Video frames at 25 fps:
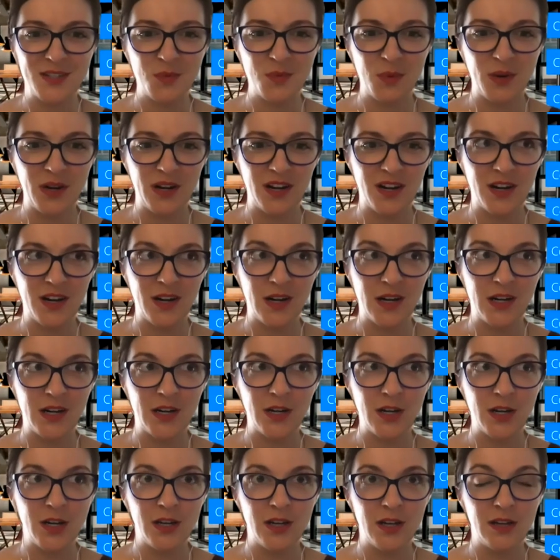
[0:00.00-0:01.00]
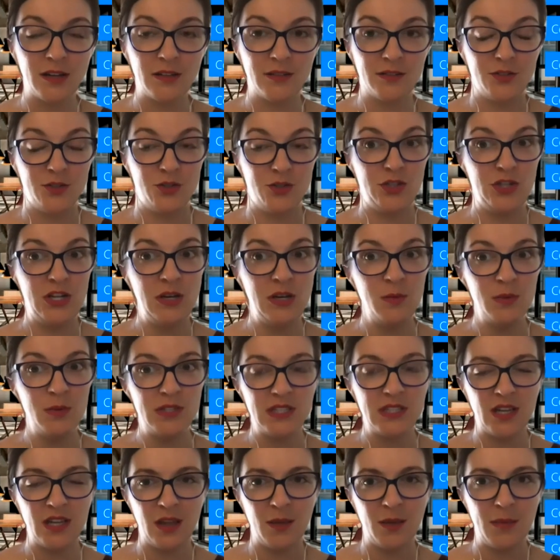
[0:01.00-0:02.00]
where she was
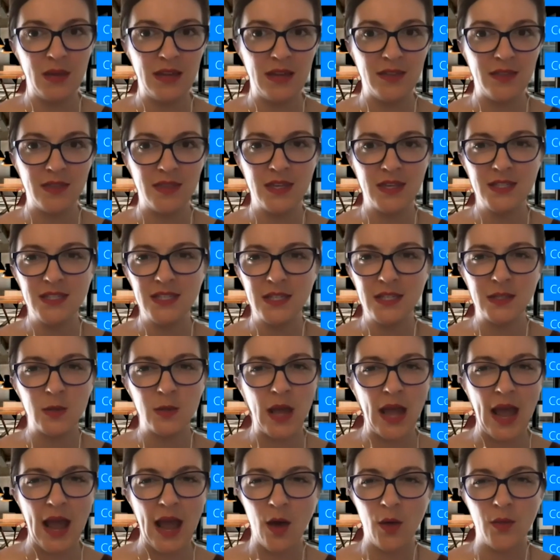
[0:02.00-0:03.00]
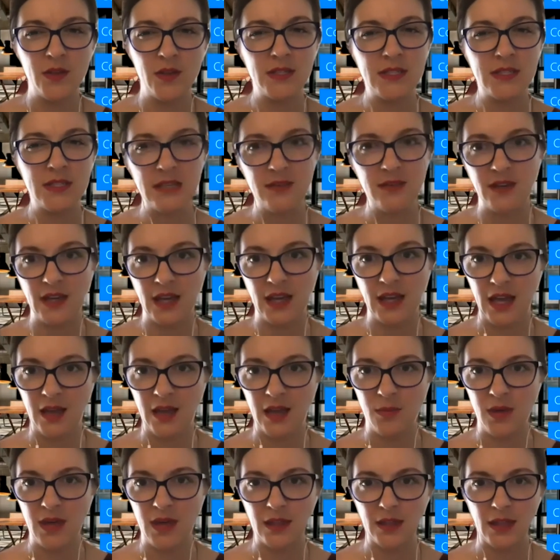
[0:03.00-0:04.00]
telling me, this is how this even
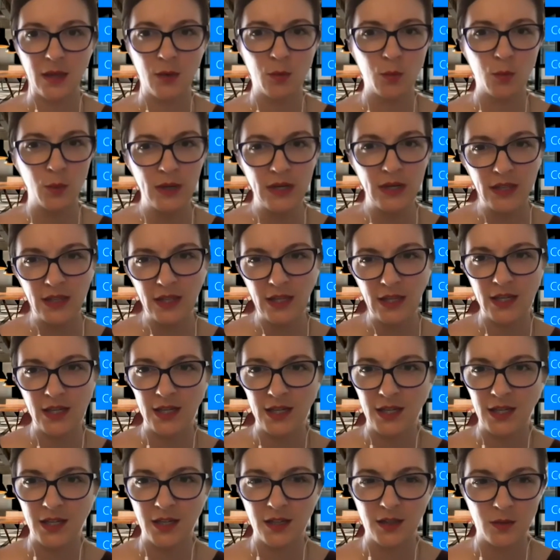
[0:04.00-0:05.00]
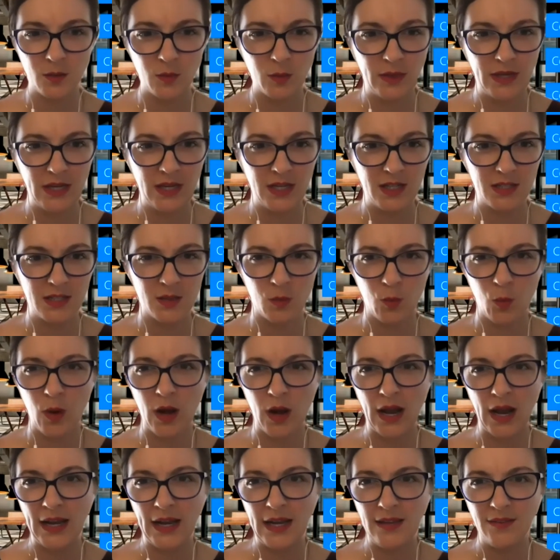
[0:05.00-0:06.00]
came in, like really getting into the weeds on
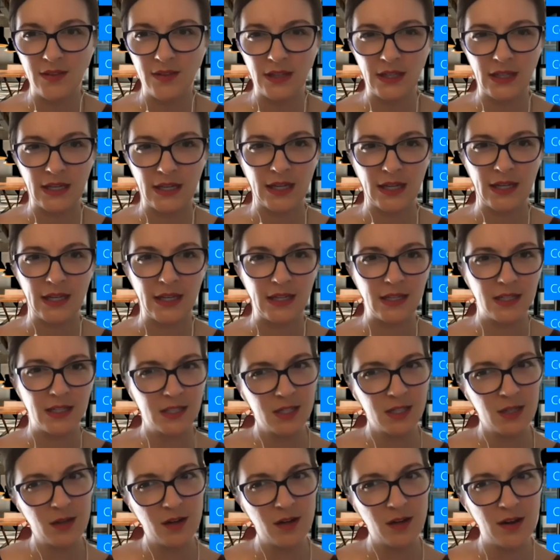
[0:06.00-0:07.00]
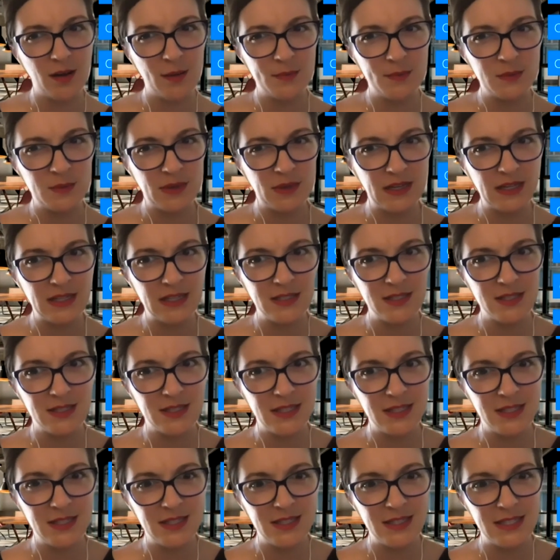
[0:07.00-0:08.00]
why it even got into our HubSpot
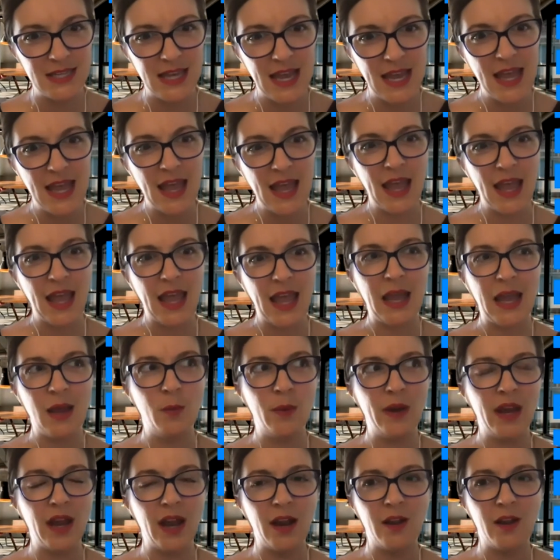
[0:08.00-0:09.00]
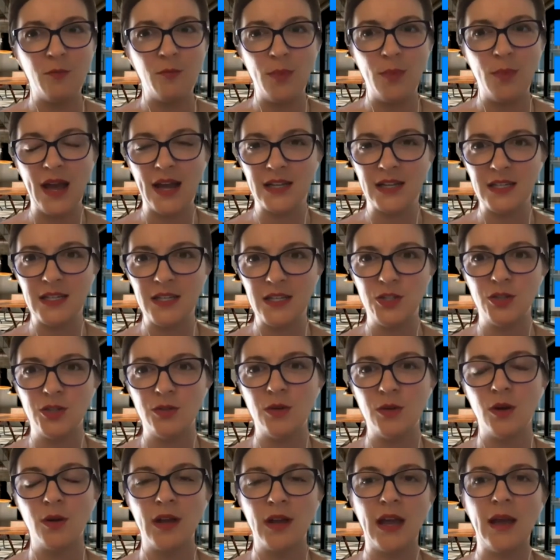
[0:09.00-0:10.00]
instance. And we kind of backed into,
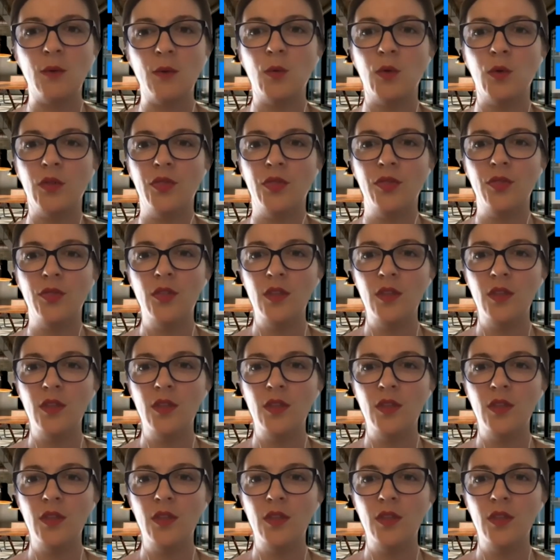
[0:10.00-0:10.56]
okay, well,